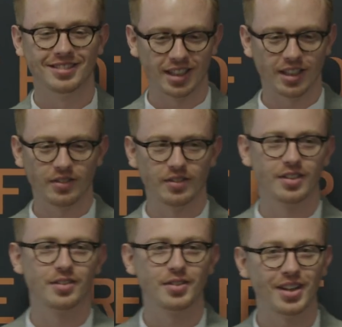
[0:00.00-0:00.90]
Yeah?
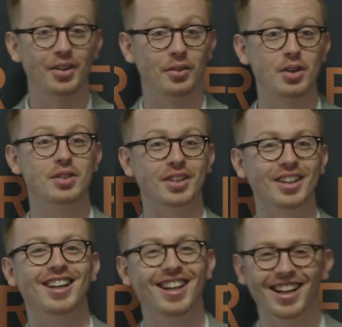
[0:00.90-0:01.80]
Oh, loads of you.
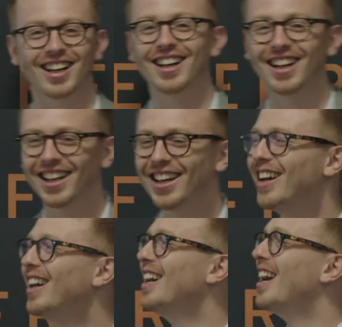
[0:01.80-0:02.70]

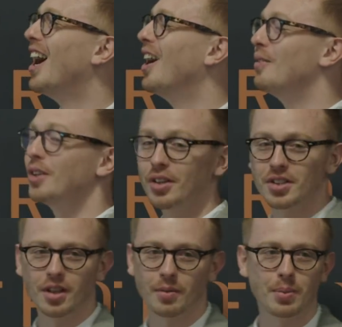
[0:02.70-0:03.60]
um, good.
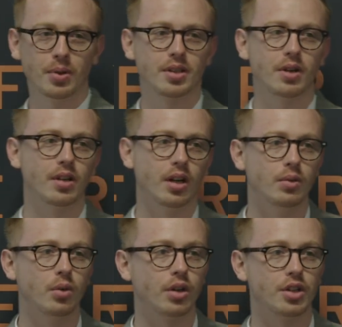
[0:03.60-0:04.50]
So the people that don't know
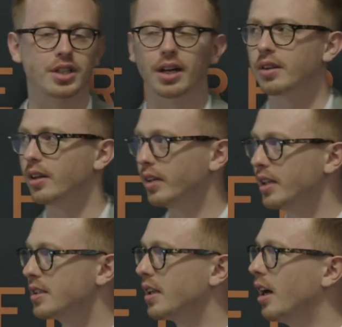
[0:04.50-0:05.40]
what Gestalt theory
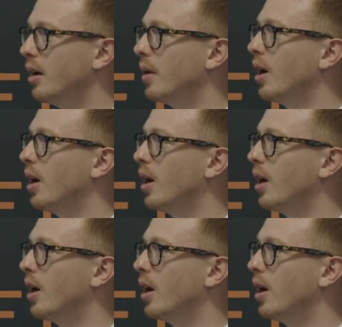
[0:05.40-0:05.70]
is, um,